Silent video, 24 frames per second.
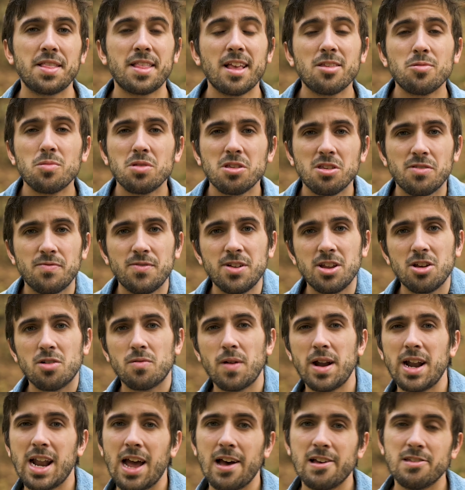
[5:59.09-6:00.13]
That's what this video
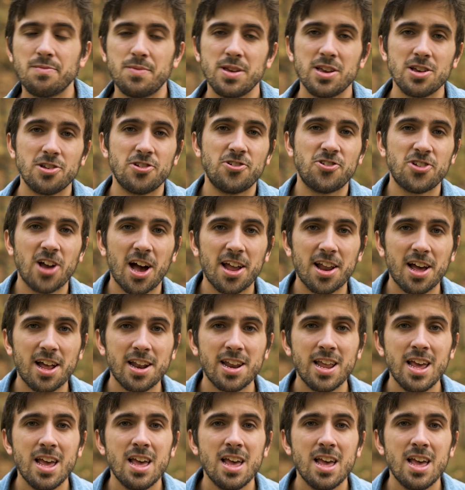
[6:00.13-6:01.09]
right now is being shot on,